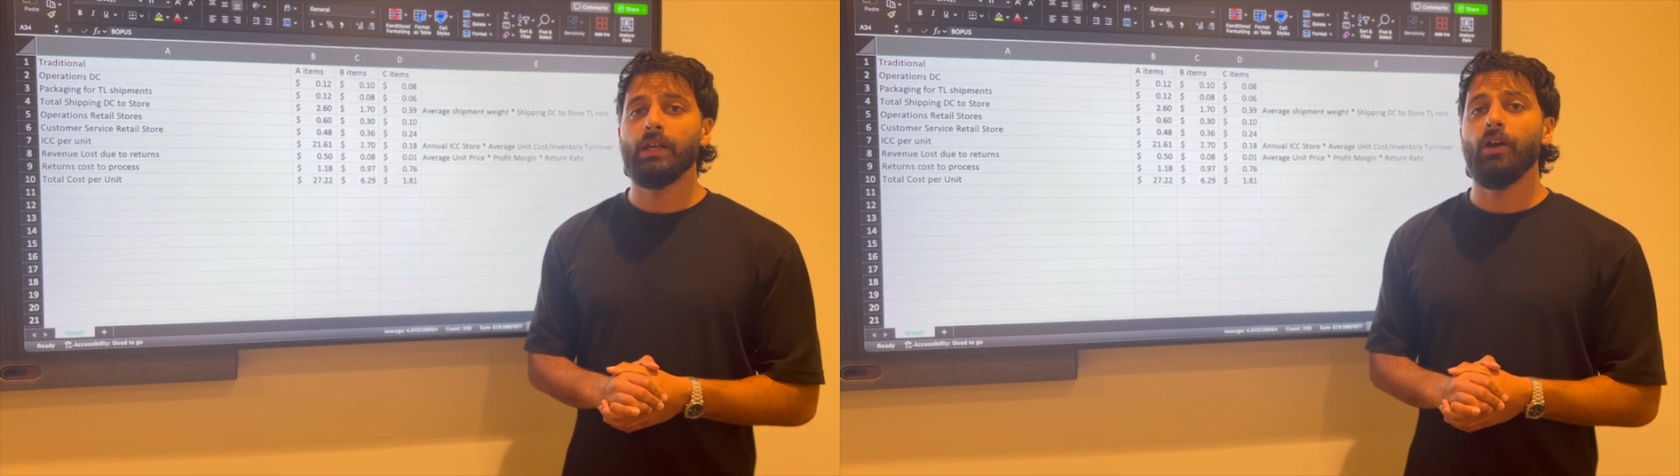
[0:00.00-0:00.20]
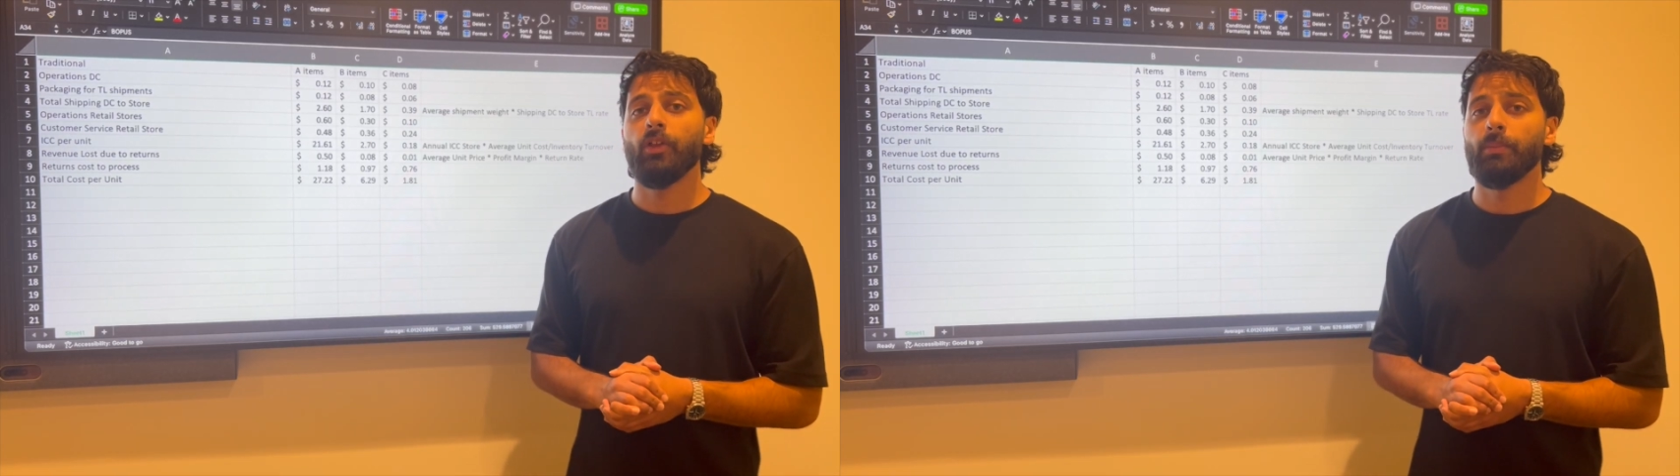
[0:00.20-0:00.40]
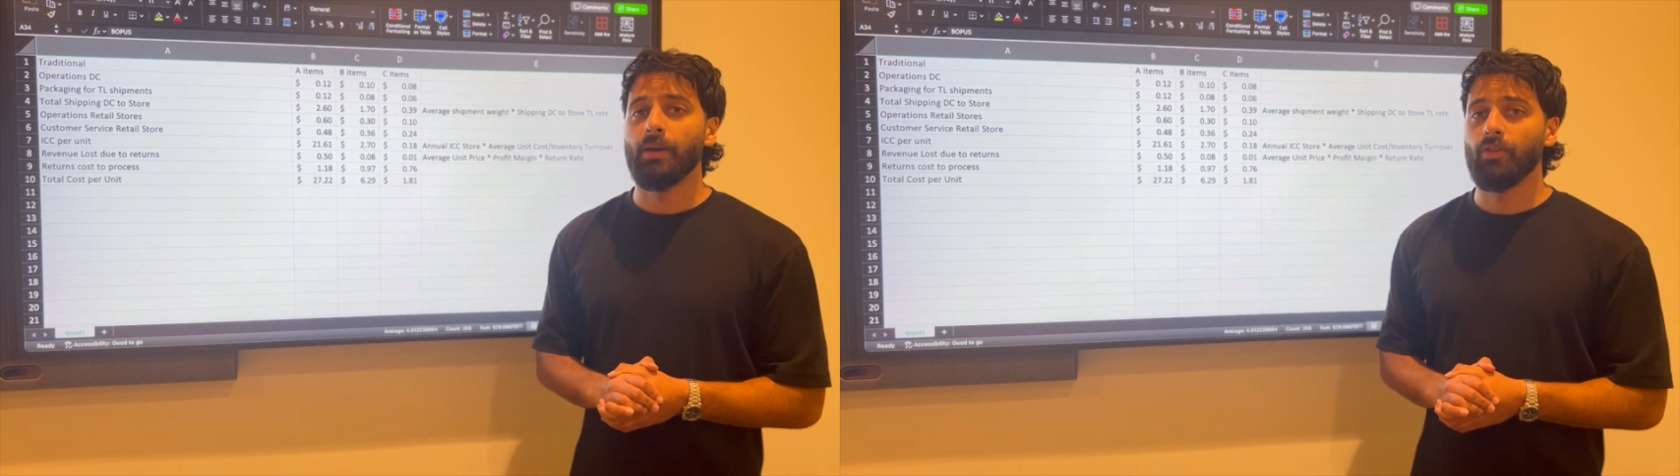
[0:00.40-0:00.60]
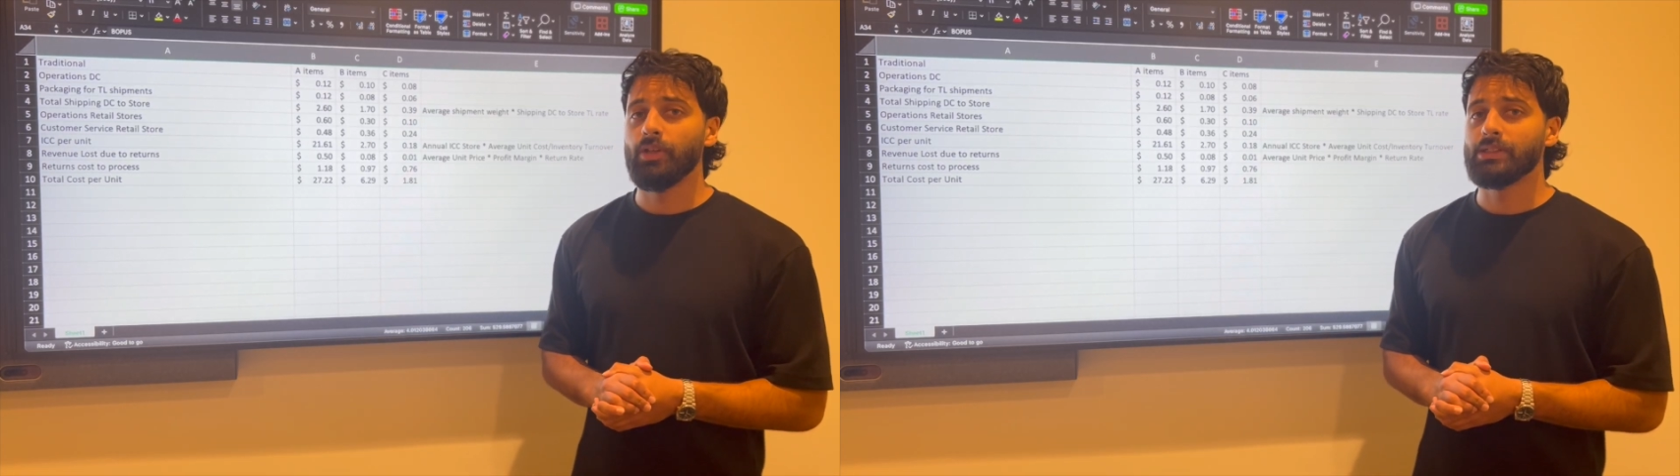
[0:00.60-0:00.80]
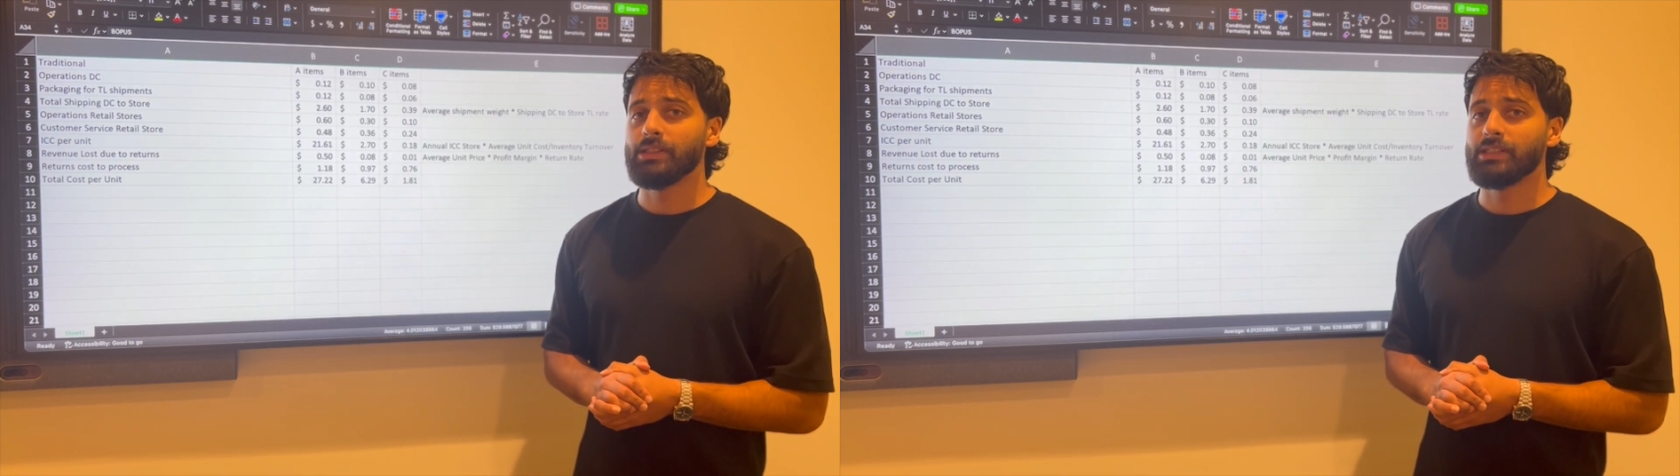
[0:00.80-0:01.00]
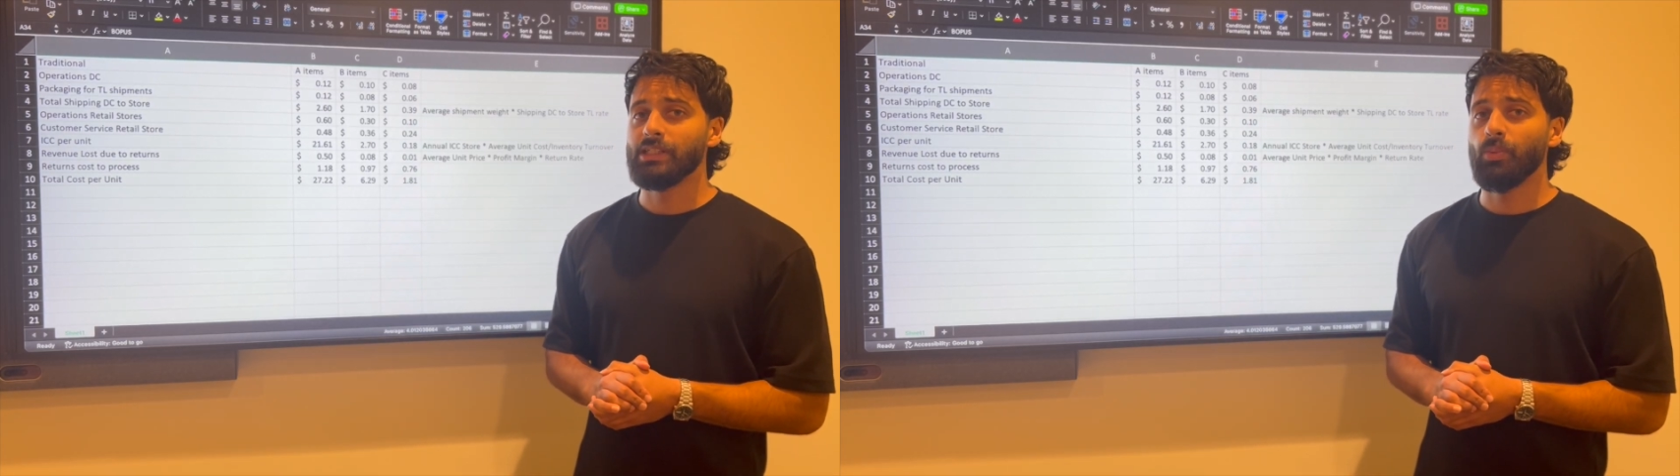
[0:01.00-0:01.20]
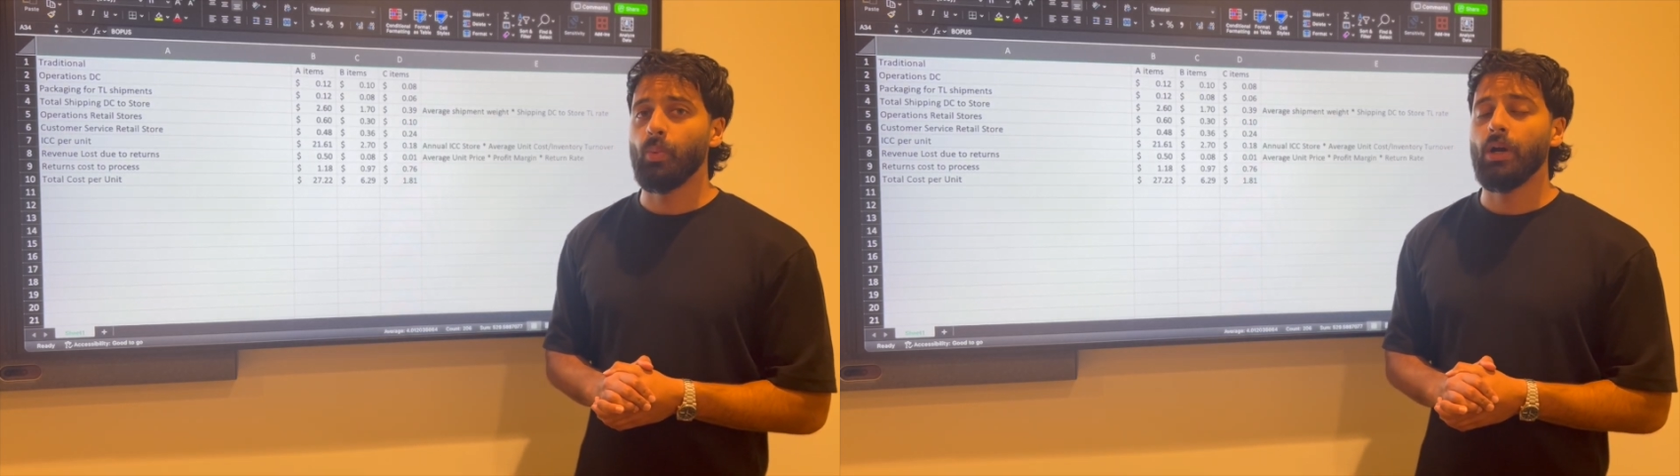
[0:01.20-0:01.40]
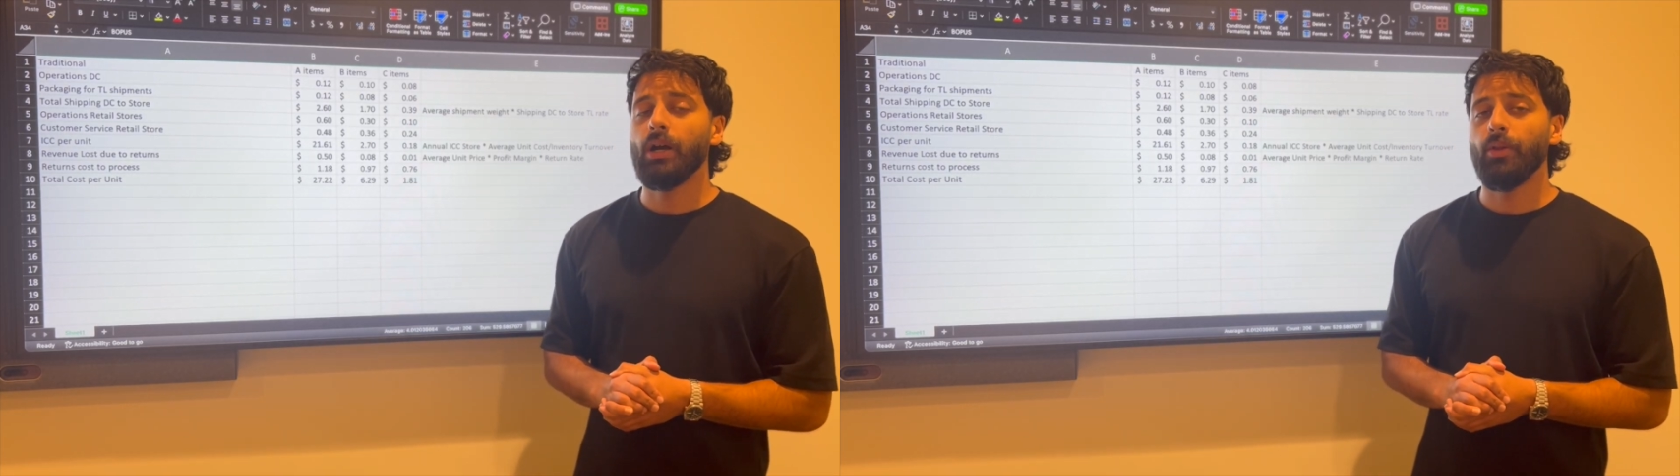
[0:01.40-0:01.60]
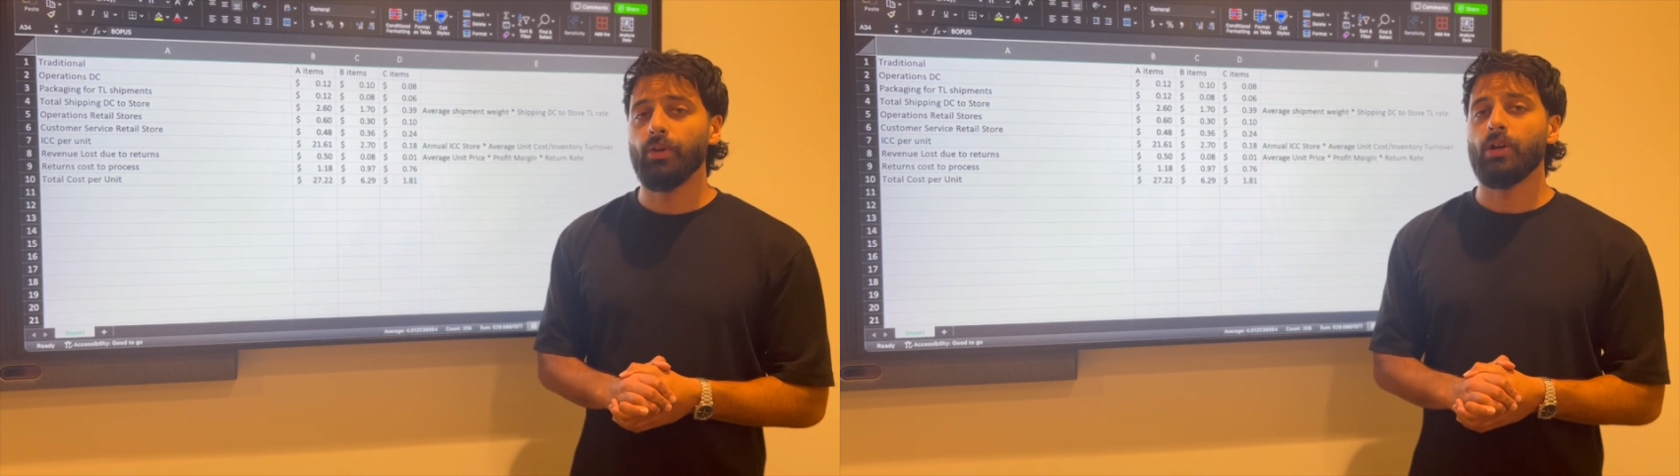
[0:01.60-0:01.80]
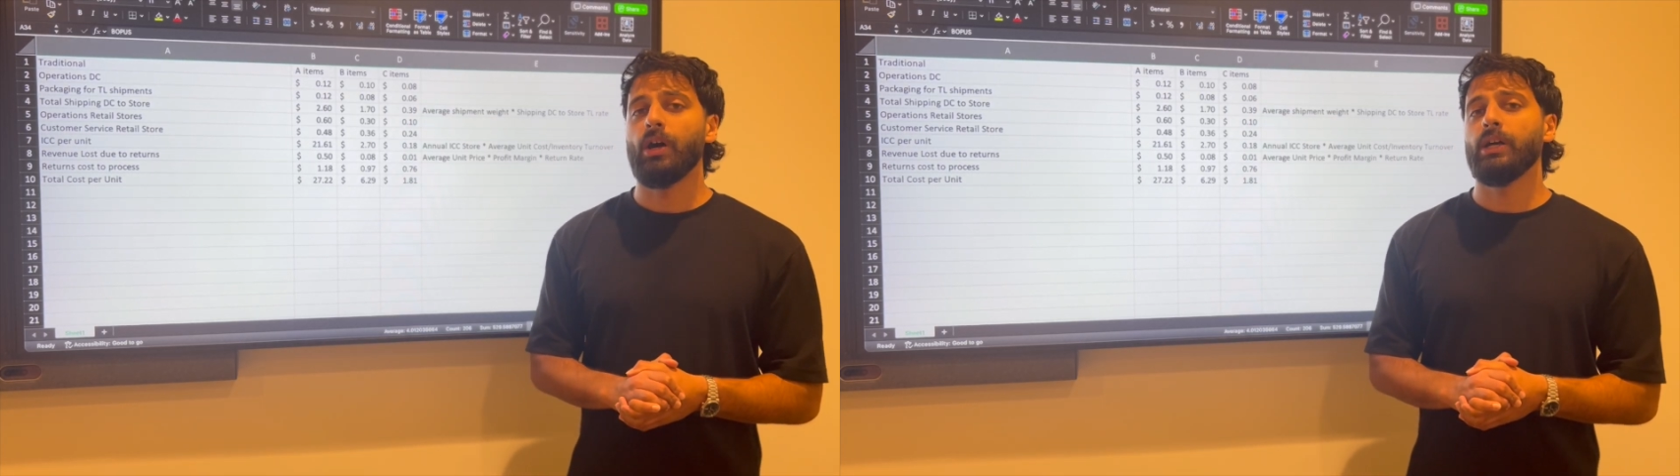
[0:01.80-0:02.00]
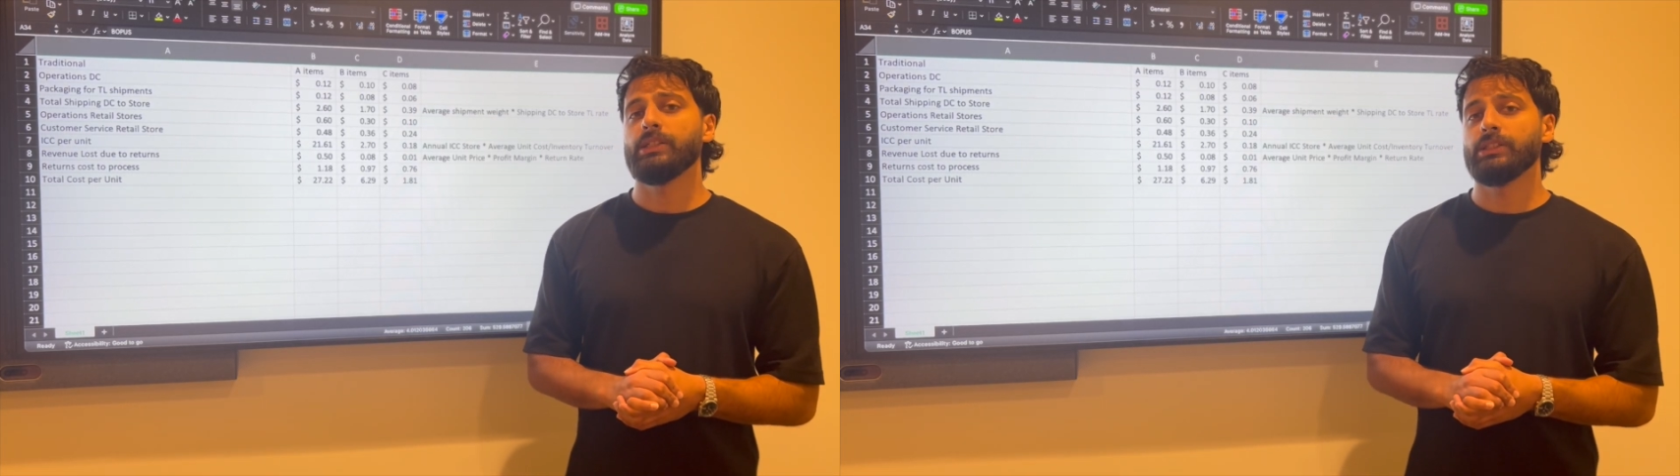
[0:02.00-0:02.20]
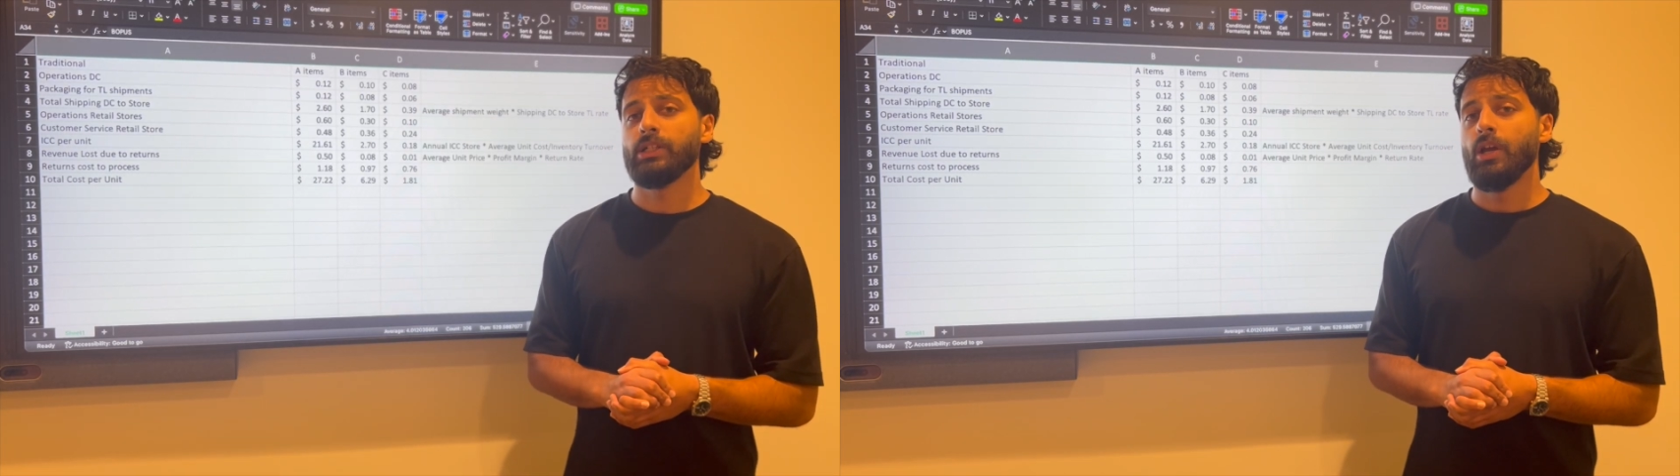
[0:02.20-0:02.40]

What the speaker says: other methods and see what other costs